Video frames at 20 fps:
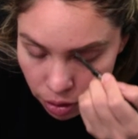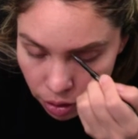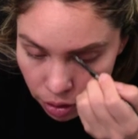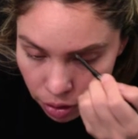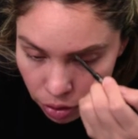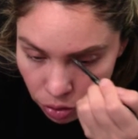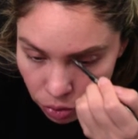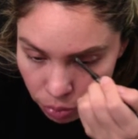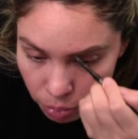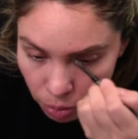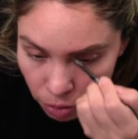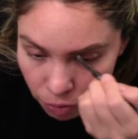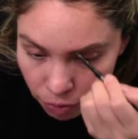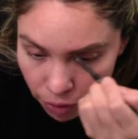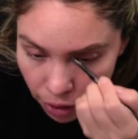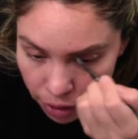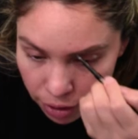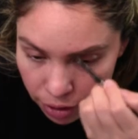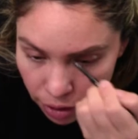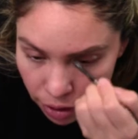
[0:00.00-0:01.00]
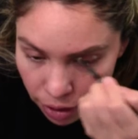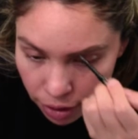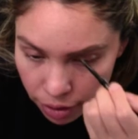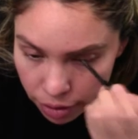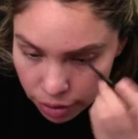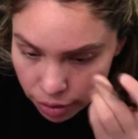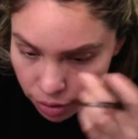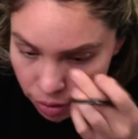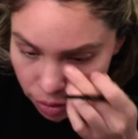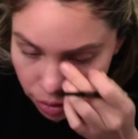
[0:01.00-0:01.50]
you'll perfect it.
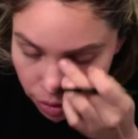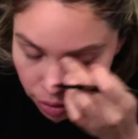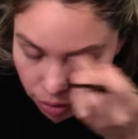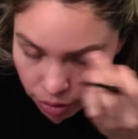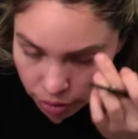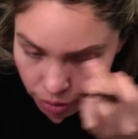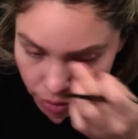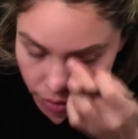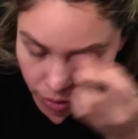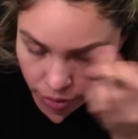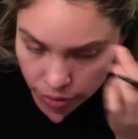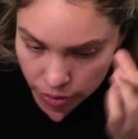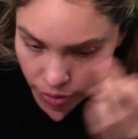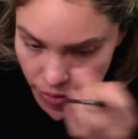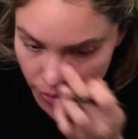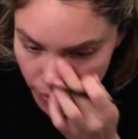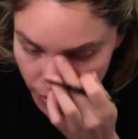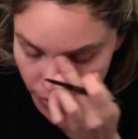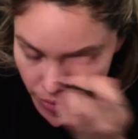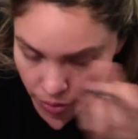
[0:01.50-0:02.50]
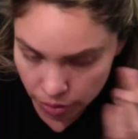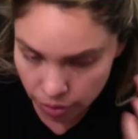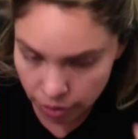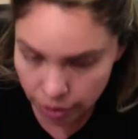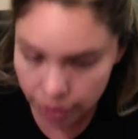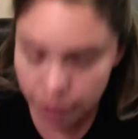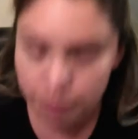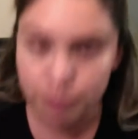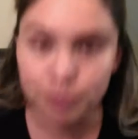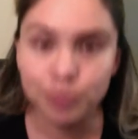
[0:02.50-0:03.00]
Alright?